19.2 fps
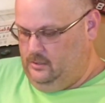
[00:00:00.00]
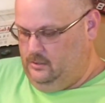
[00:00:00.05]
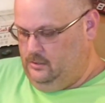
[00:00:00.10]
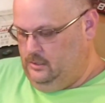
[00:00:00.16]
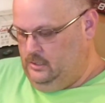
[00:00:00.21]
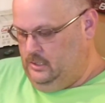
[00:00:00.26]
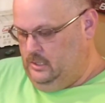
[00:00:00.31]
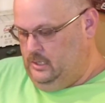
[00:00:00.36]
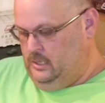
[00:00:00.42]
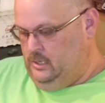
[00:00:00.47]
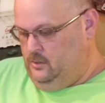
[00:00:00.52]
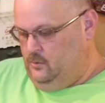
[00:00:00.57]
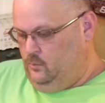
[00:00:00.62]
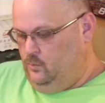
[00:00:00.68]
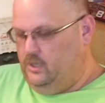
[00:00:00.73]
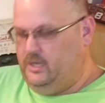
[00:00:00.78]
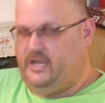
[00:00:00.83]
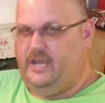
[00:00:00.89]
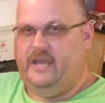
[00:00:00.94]
what kind of
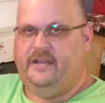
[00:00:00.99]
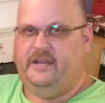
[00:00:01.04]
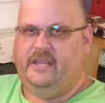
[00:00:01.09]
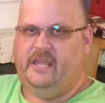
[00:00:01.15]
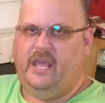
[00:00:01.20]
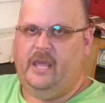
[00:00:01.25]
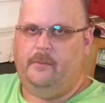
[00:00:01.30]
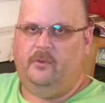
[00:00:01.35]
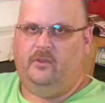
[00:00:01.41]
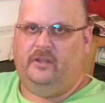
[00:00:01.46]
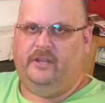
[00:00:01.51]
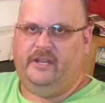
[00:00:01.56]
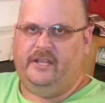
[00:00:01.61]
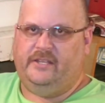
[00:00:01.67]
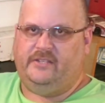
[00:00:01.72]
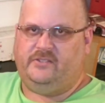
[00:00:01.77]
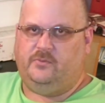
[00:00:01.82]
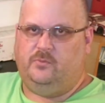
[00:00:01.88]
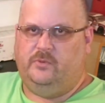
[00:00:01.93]
cable it is when you
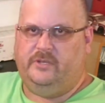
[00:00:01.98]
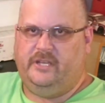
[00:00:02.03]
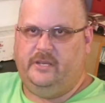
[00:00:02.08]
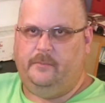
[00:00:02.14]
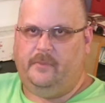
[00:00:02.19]
buy it.